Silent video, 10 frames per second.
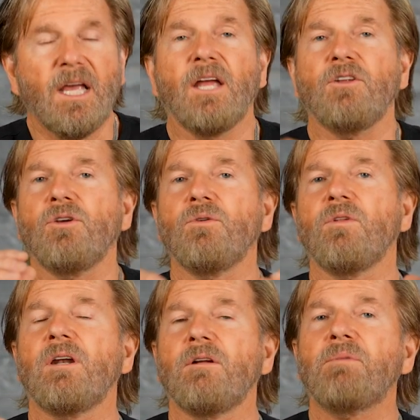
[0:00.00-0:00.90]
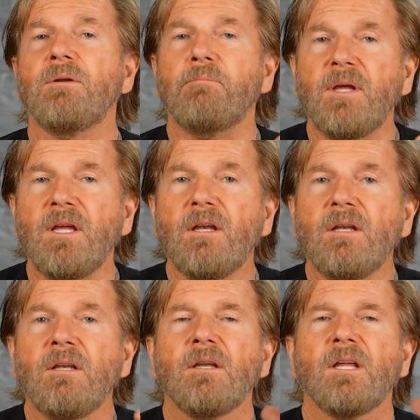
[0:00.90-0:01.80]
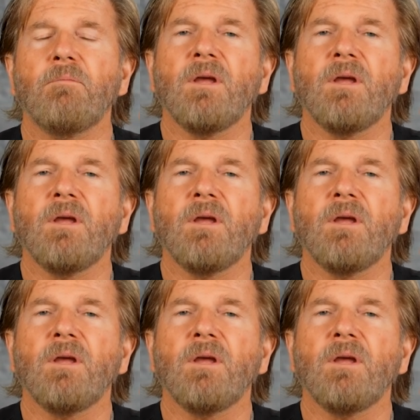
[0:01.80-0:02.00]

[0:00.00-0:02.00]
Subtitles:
And you that have been mean can